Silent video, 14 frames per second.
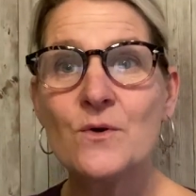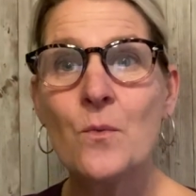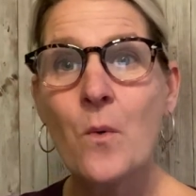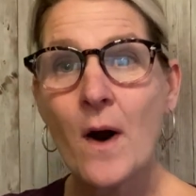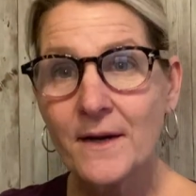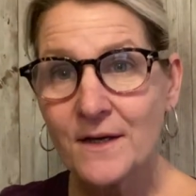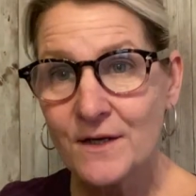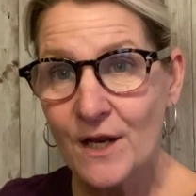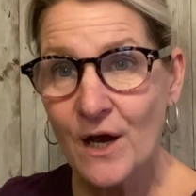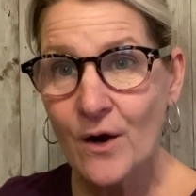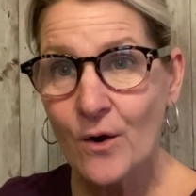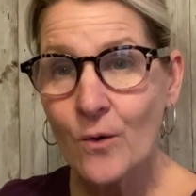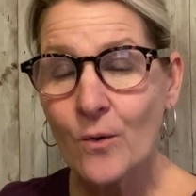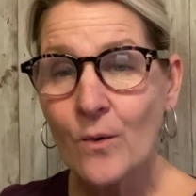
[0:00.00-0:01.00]
want to
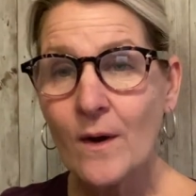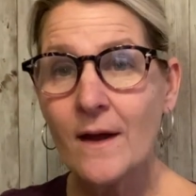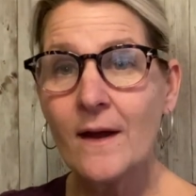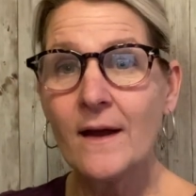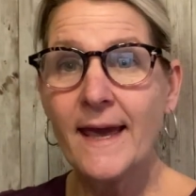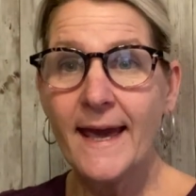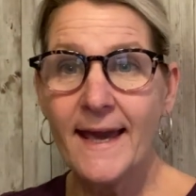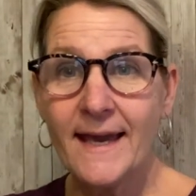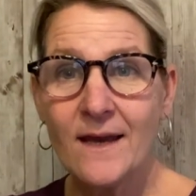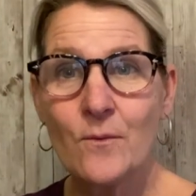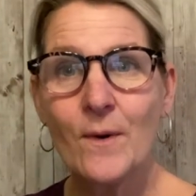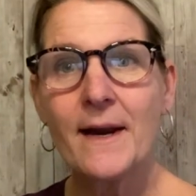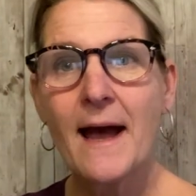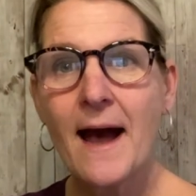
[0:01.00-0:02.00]
know, hey,
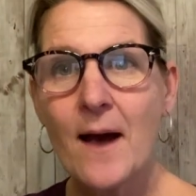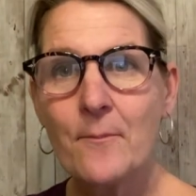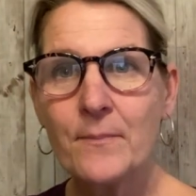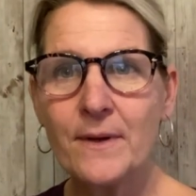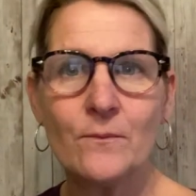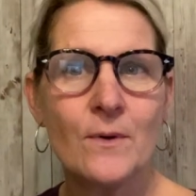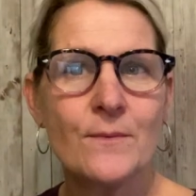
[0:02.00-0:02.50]
what happened?